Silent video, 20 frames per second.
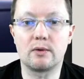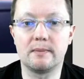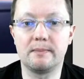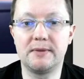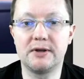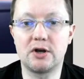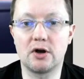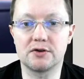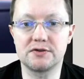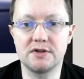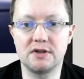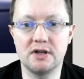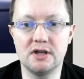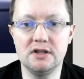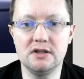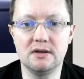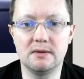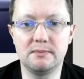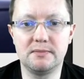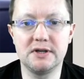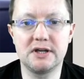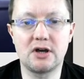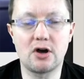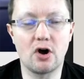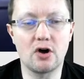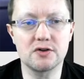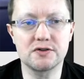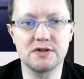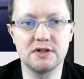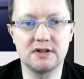Because
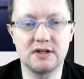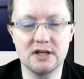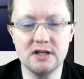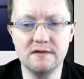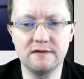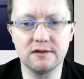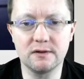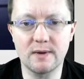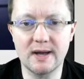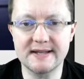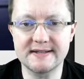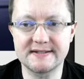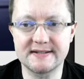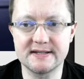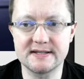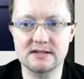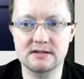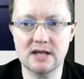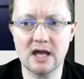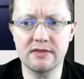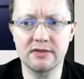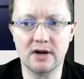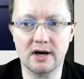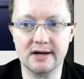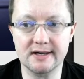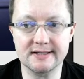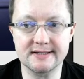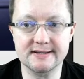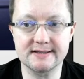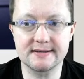it influences
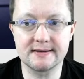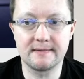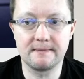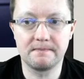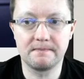standards.